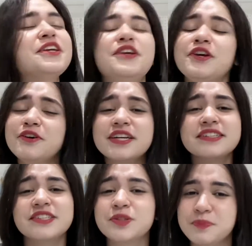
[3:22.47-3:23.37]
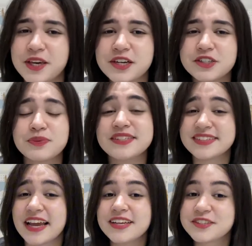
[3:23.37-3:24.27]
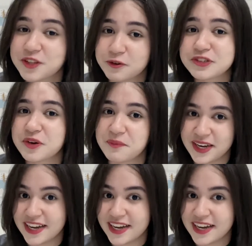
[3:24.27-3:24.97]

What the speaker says: cutest speakers when saying social media